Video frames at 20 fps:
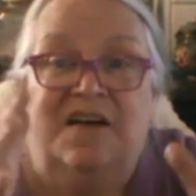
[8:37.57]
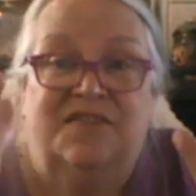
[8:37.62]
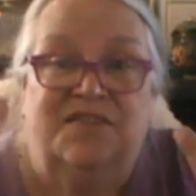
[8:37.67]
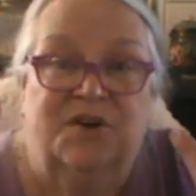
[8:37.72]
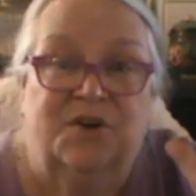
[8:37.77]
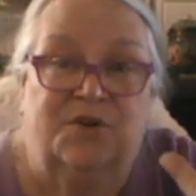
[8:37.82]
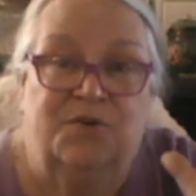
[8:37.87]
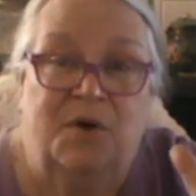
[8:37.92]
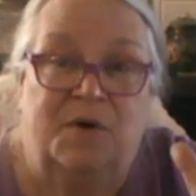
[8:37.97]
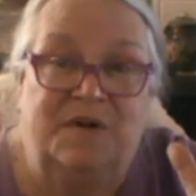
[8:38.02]

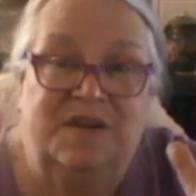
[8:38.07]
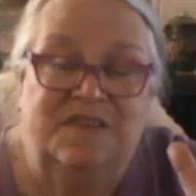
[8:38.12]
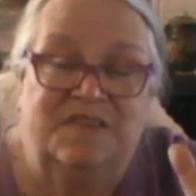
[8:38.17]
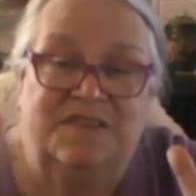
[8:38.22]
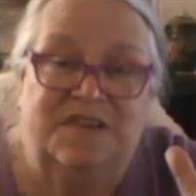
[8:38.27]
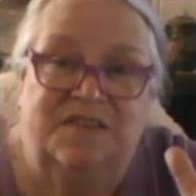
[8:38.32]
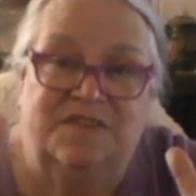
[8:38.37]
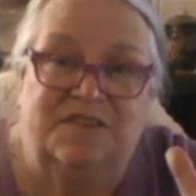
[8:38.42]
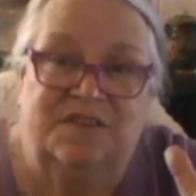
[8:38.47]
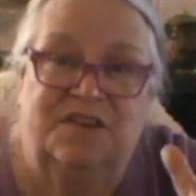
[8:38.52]
Their growing
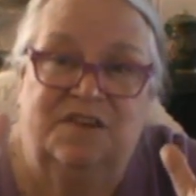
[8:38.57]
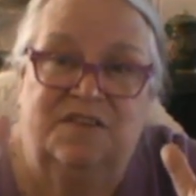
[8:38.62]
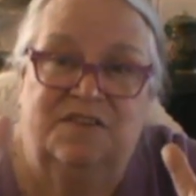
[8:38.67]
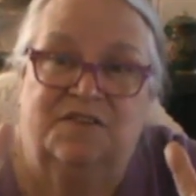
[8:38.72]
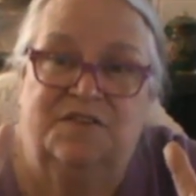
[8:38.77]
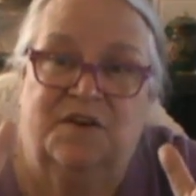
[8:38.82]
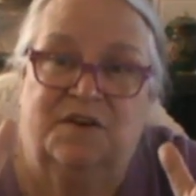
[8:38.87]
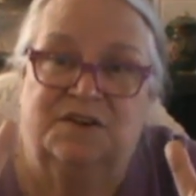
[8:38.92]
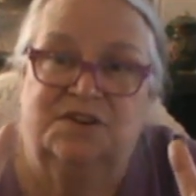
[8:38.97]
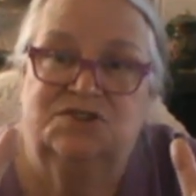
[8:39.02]
season is
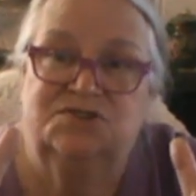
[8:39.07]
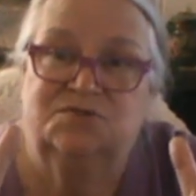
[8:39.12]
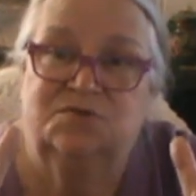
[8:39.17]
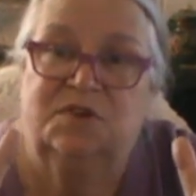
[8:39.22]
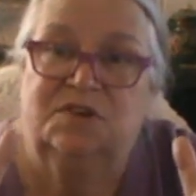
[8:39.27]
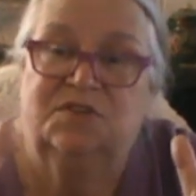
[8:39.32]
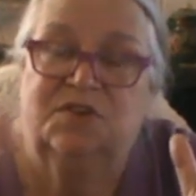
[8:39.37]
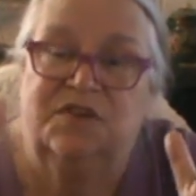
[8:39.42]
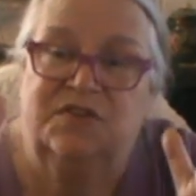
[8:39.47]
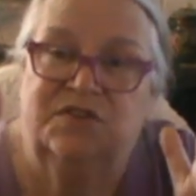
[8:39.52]
very
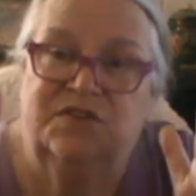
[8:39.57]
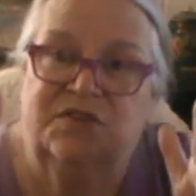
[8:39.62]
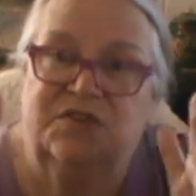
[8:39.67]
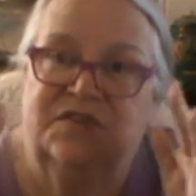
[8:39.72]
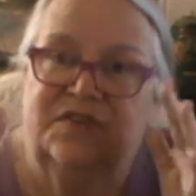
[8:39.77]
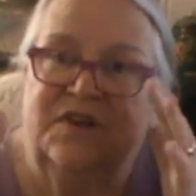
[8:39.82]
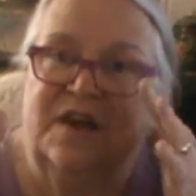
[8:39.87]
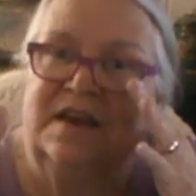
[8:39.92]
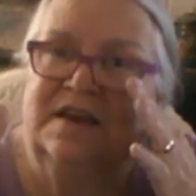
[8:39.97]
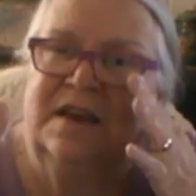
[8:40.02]
short because their
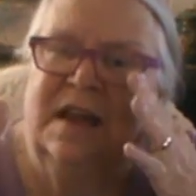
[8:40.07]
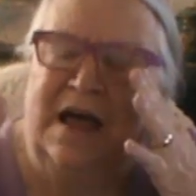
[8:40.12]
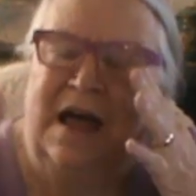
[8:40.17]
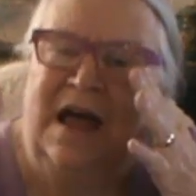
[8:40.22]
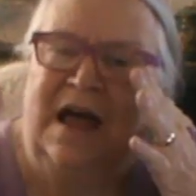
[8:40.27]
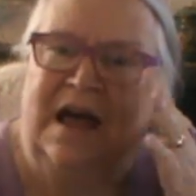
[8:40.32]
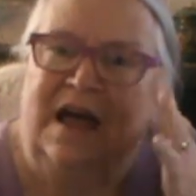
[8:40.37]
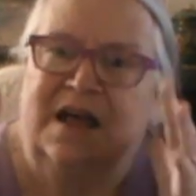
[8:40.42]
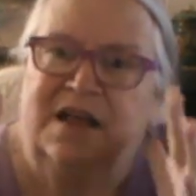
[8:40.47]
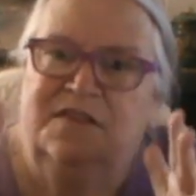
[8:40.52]
sun,
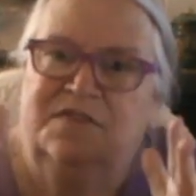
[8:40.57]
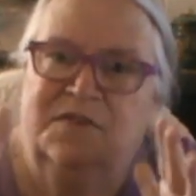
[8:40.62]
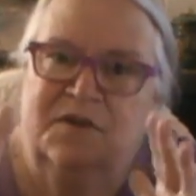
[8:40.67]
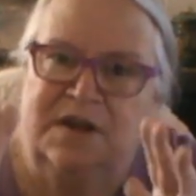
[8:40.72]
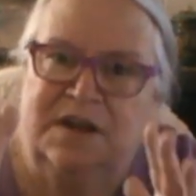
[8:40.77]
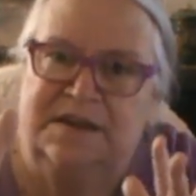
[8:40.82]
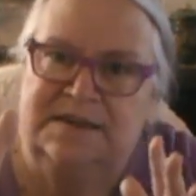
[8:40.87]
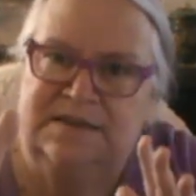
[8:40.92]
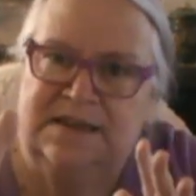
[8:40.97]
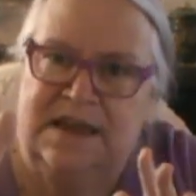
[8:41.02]
it's
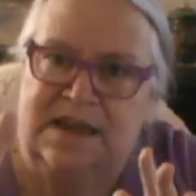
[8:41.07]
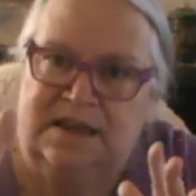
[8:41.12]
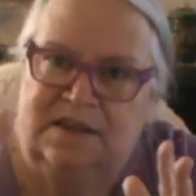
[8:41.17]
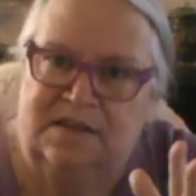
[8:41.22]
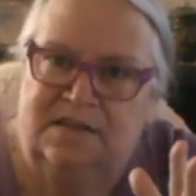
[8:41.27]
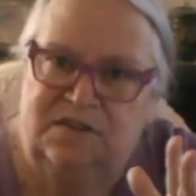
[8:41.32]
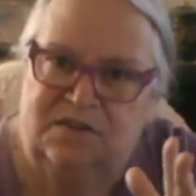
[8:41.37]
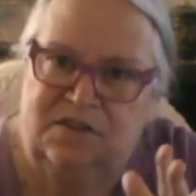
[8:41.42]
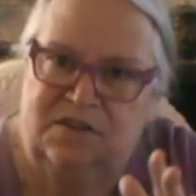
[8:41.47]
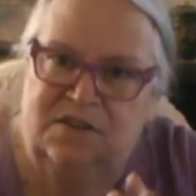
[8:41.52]
very
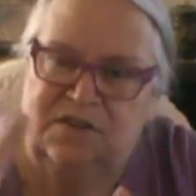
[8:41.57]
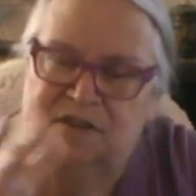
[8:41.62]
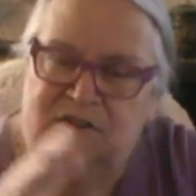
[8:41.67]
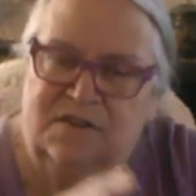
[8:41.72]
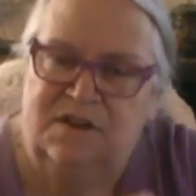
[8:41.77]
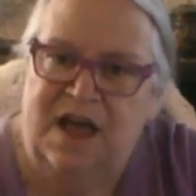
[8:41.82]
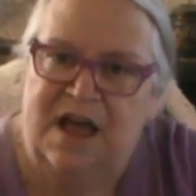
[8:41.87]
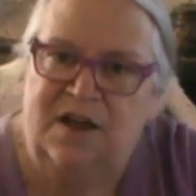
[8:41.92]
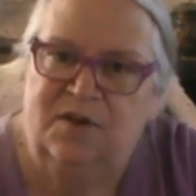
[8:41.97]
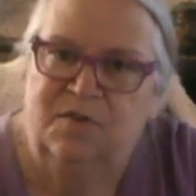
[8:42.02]
intense.
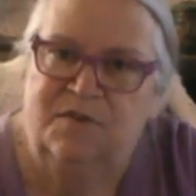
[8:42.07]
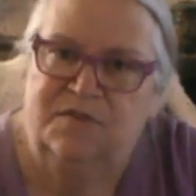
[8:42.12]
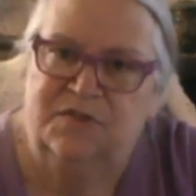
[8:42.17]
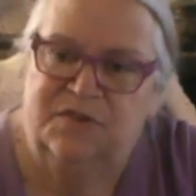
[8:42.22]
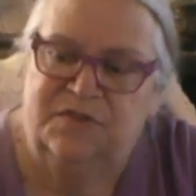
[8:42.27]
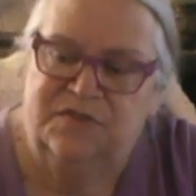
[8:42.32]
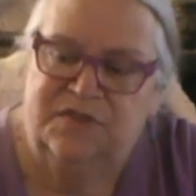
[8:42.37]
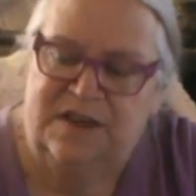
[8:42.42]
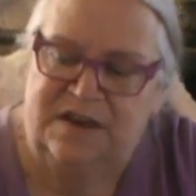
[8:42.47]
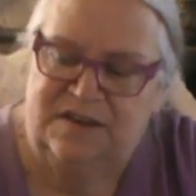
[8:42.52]
The angle of their
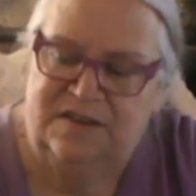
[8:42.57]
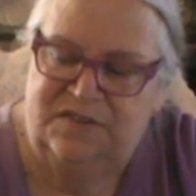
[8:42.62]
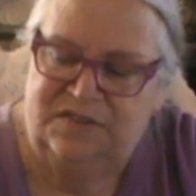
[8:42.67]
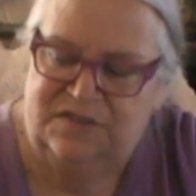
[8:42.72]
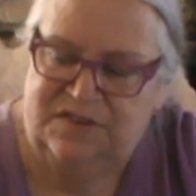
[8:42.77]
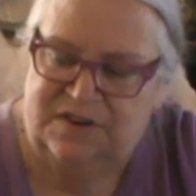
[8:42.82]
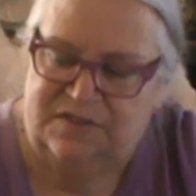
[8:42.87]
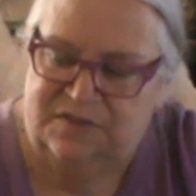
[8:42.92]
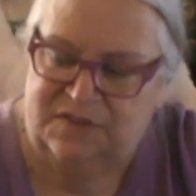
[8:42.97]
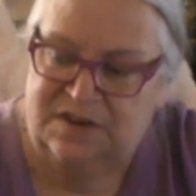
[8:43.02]
sun is
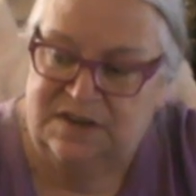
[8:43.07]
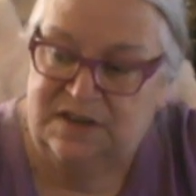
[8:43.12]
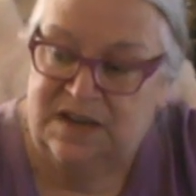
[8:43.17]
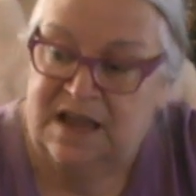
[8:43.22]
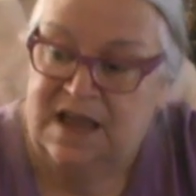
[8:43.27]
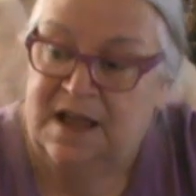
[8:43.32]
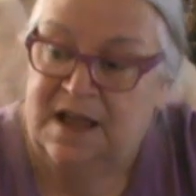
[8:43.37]
different,